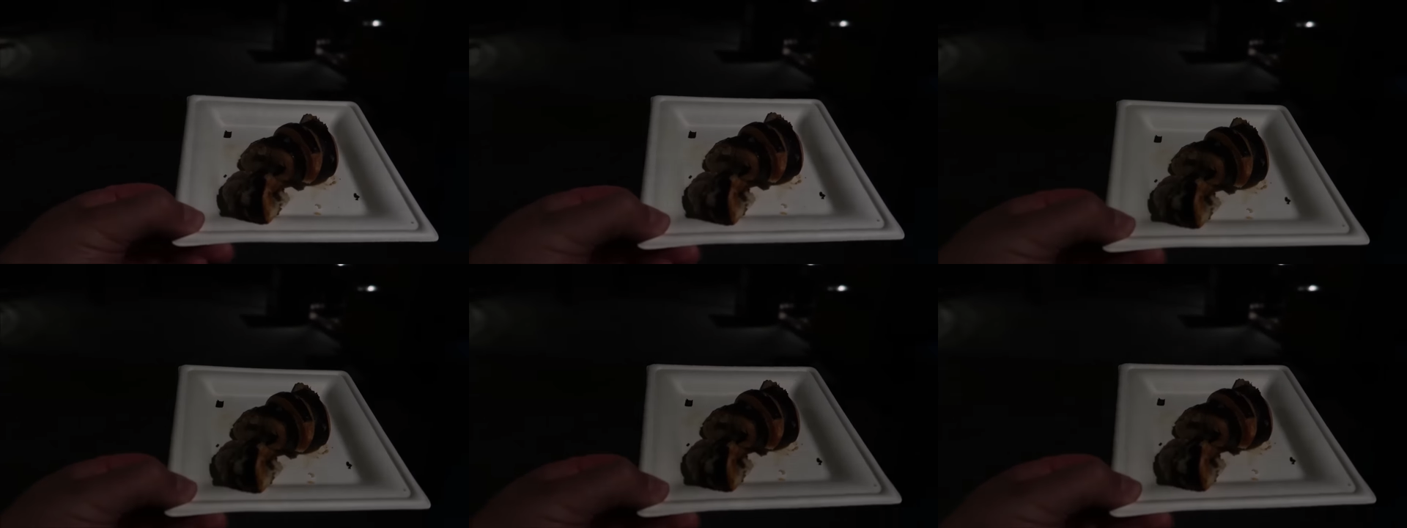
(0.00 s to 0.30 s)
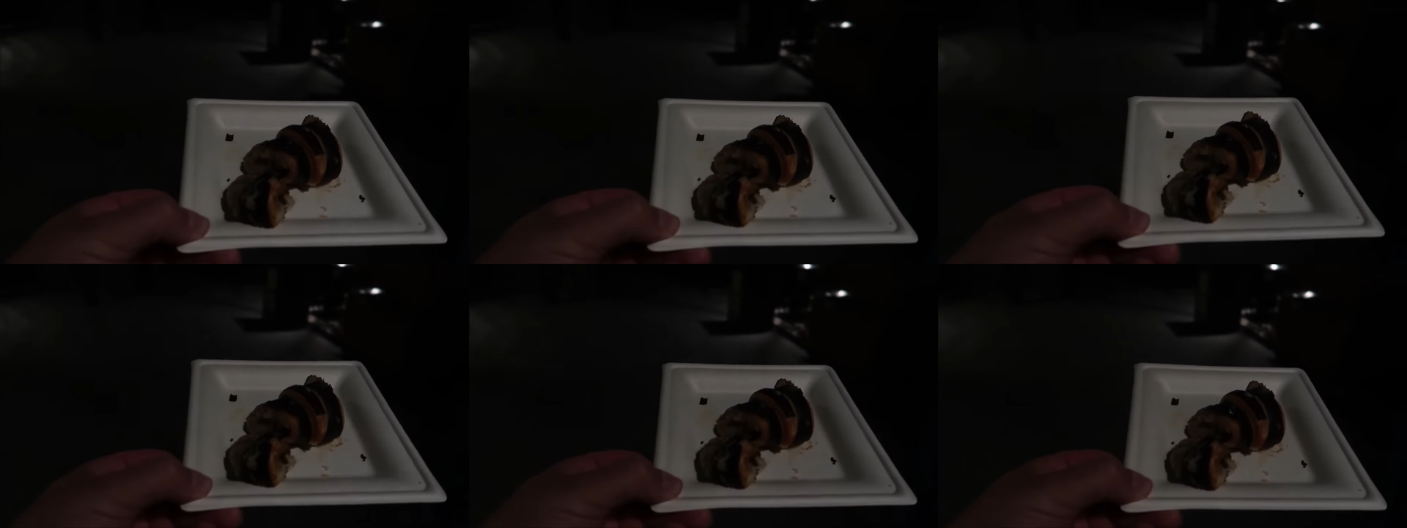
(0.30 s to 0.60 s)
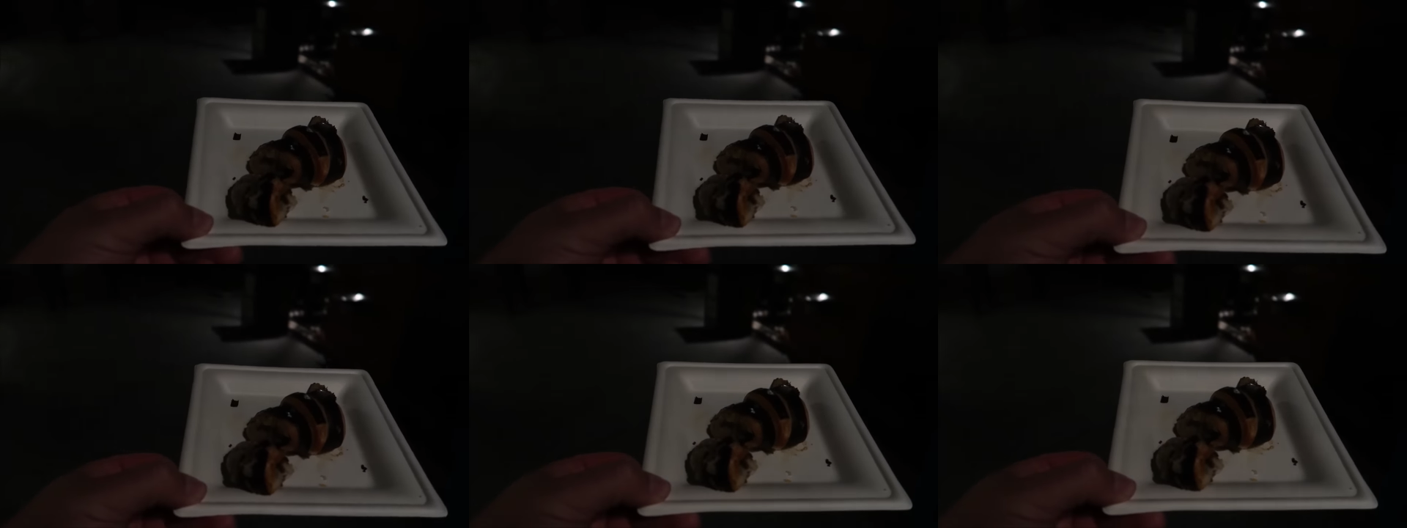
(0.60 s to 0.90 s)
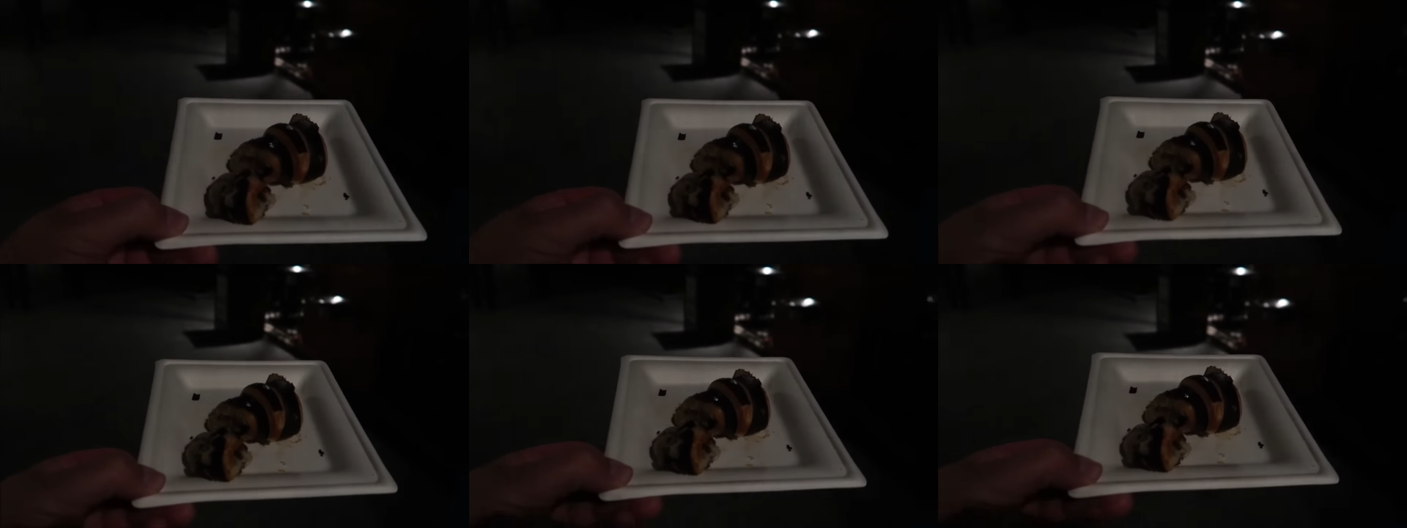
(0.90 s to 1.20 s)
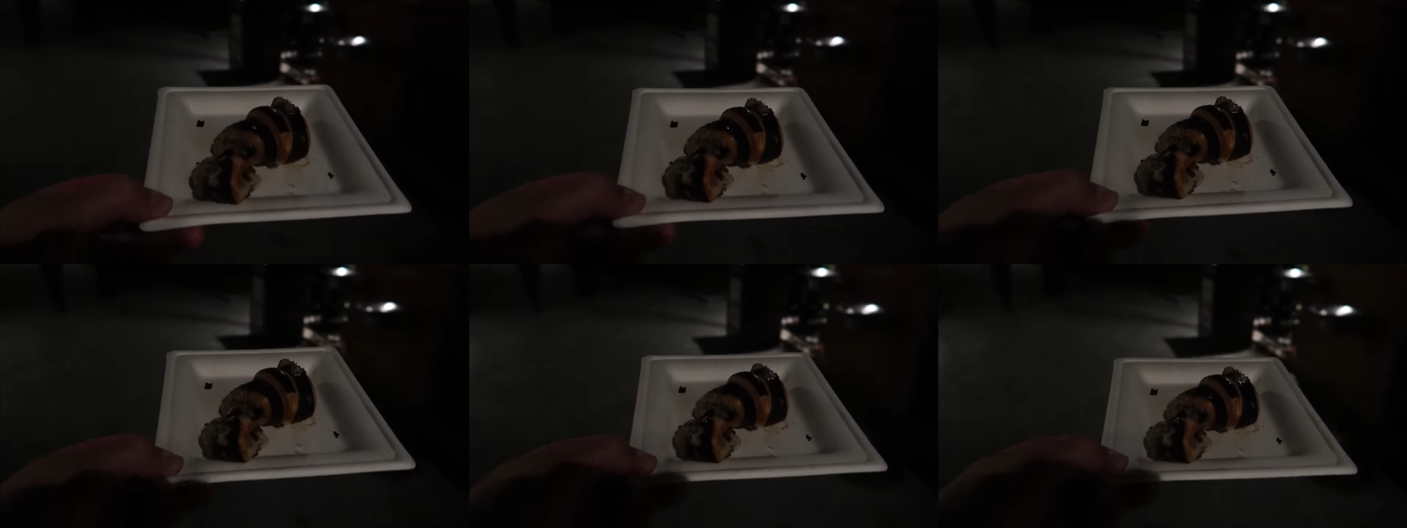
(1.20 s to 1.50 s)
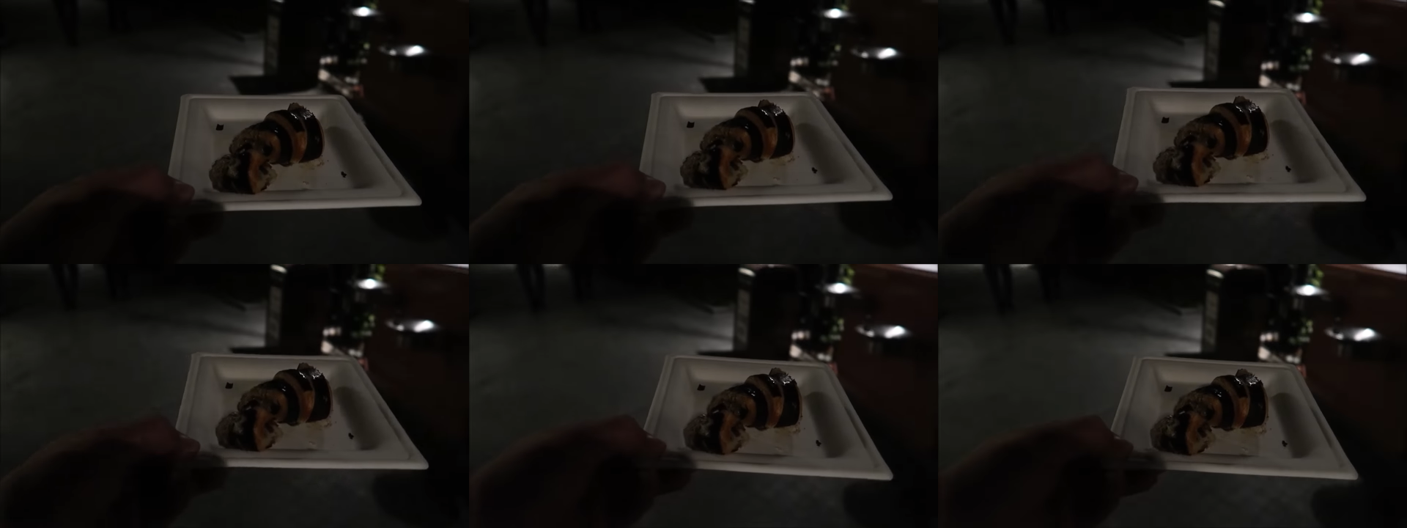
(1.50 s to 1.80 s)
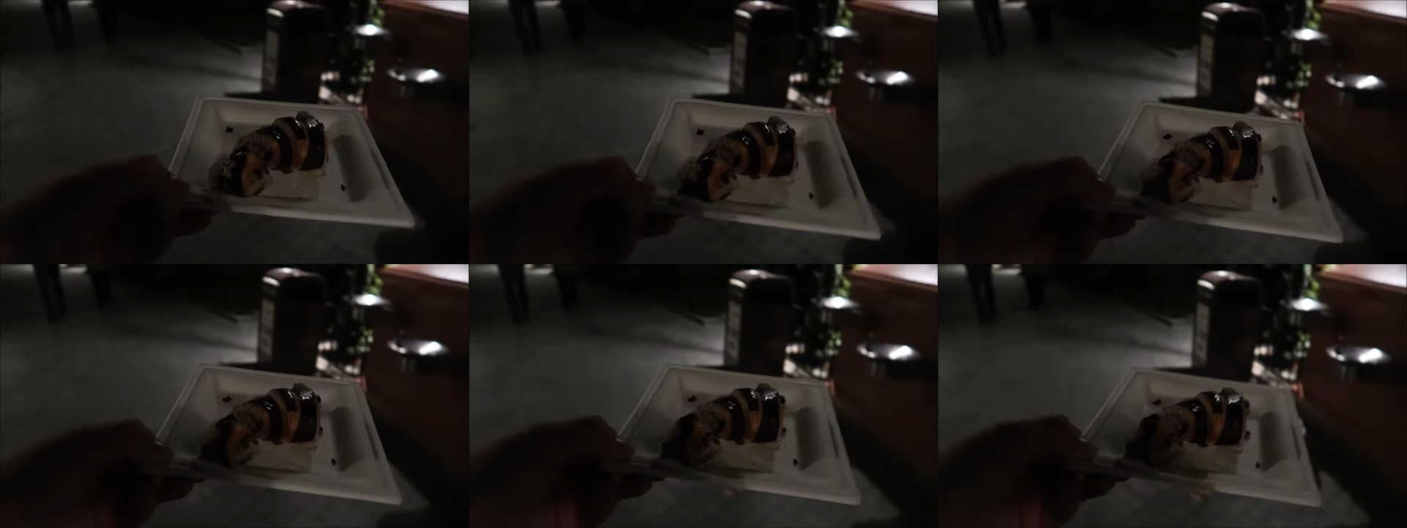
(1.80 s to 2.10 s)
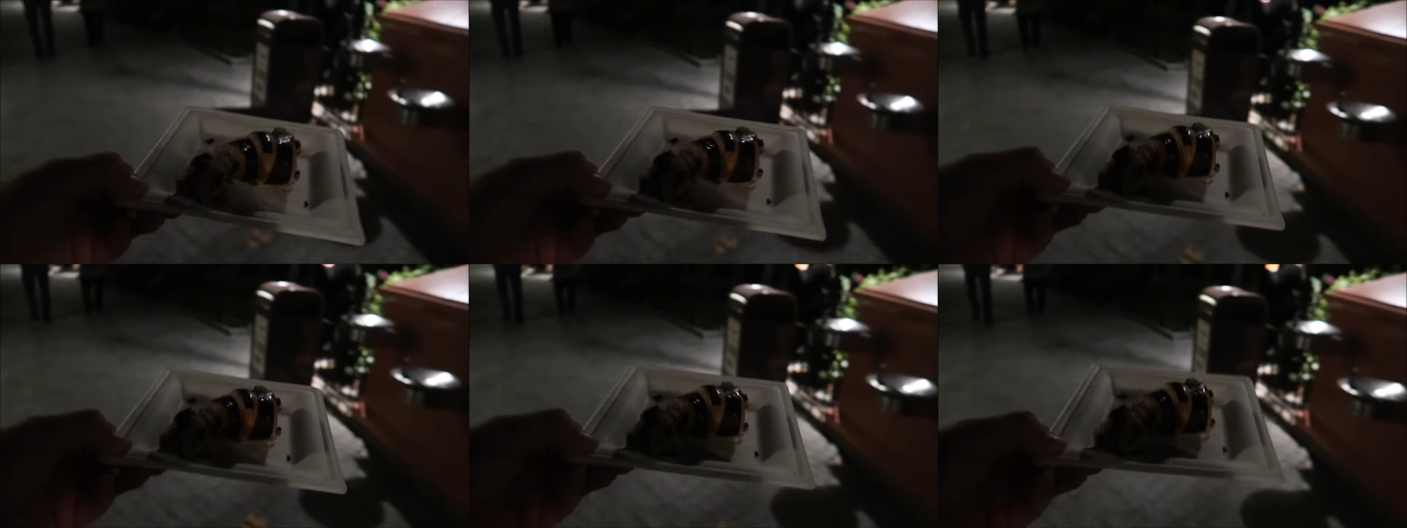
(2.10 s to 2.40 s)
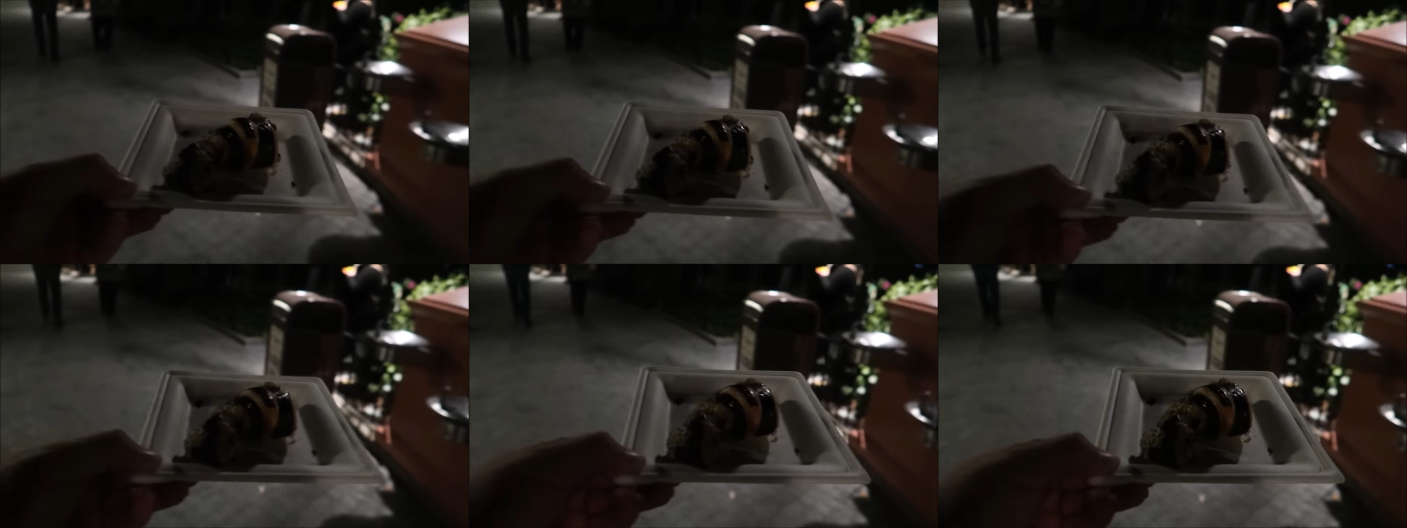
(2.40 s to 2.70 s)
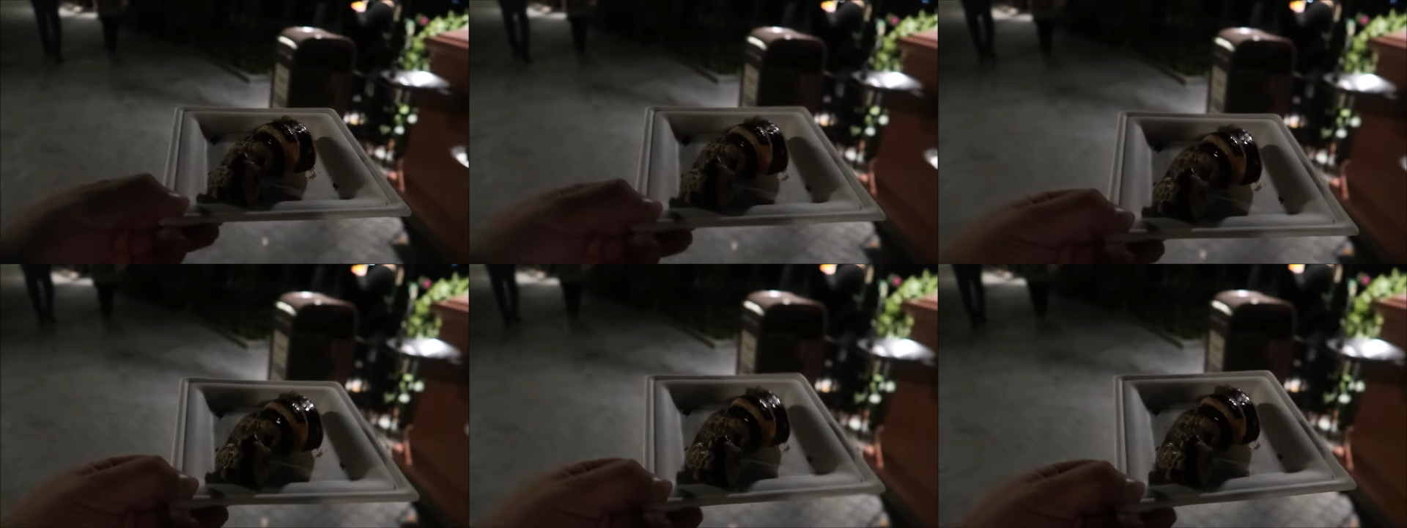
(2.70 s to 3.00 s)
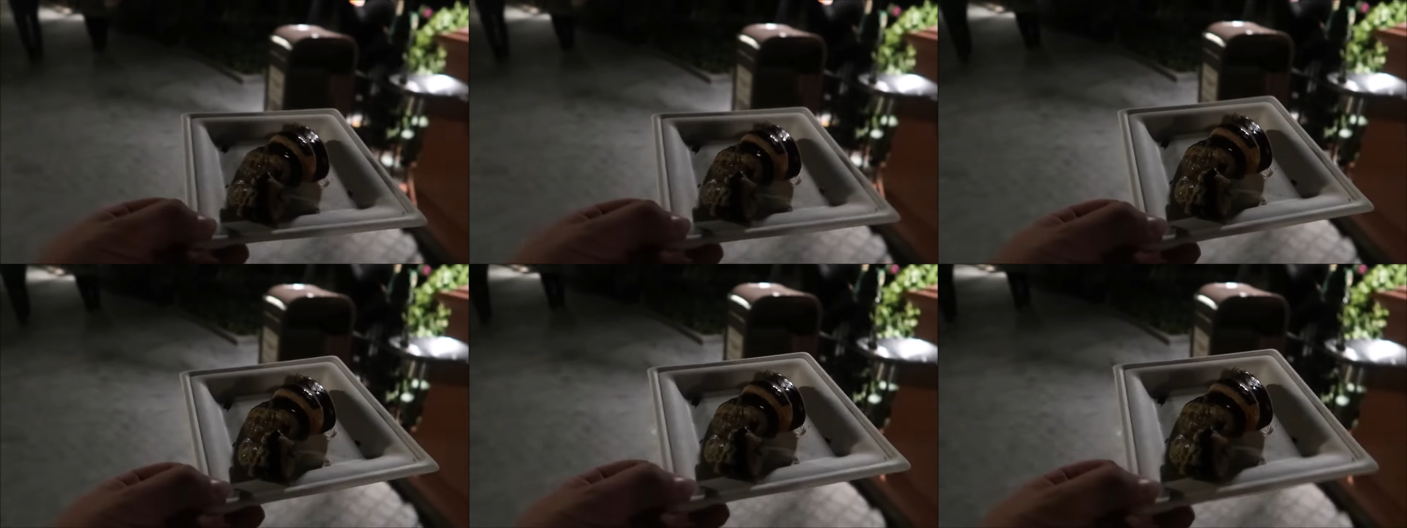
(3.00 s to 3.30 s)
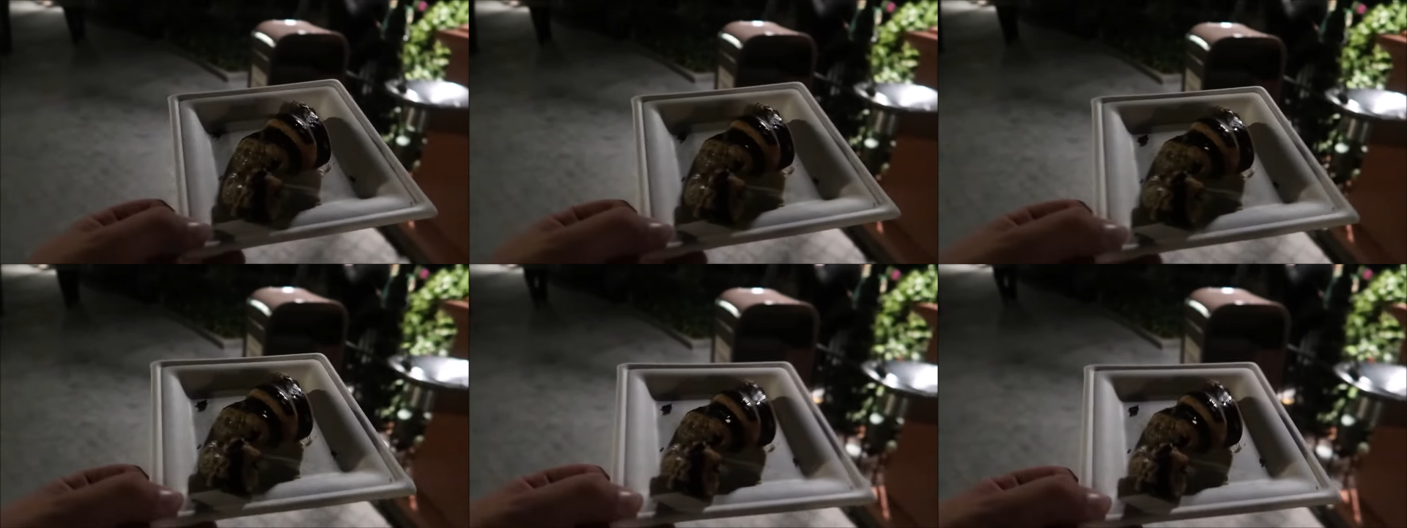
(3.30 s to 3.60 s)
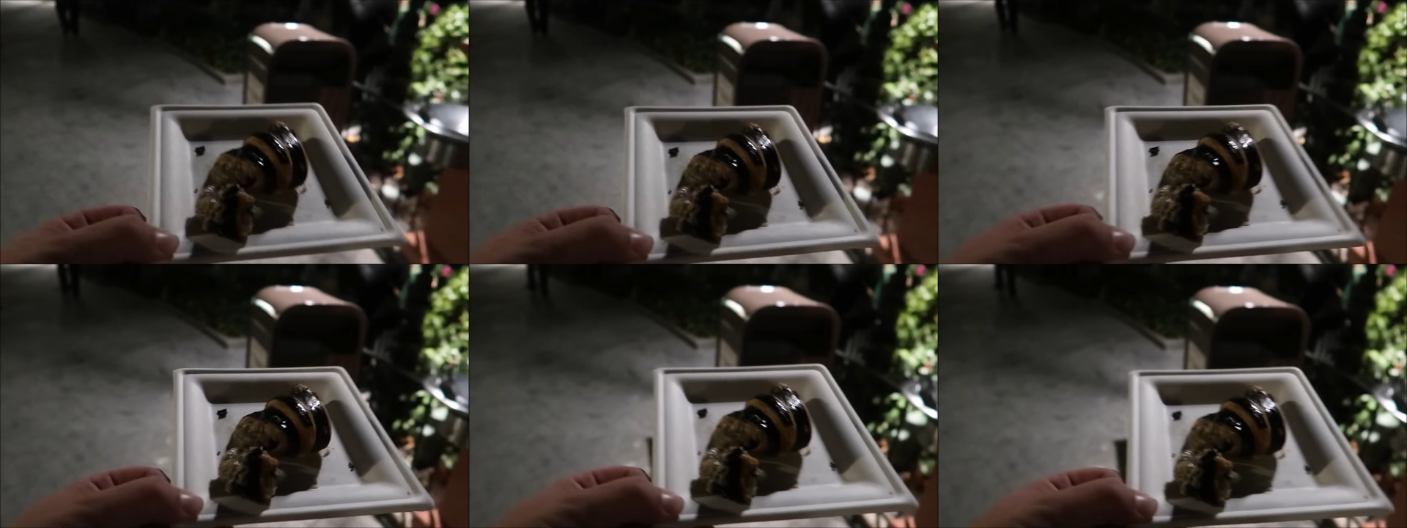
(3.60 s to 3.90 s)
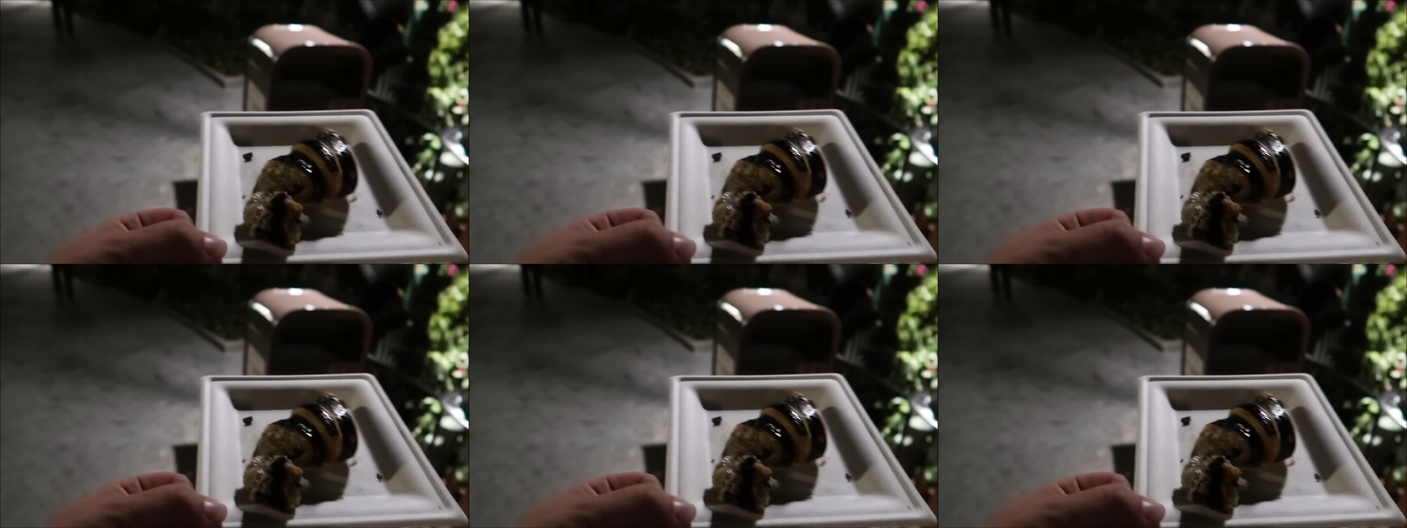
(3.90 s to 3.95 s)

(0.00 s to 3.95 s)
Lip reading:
No face is visible, so there are no lips to read.